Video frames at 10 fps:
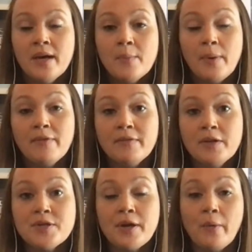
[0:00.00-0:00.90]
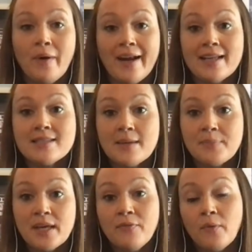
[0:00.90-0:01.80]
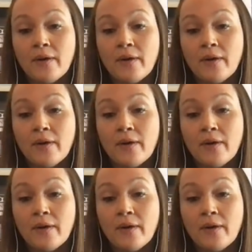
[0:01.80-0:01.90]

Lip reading: Buffalo's going to want to get something for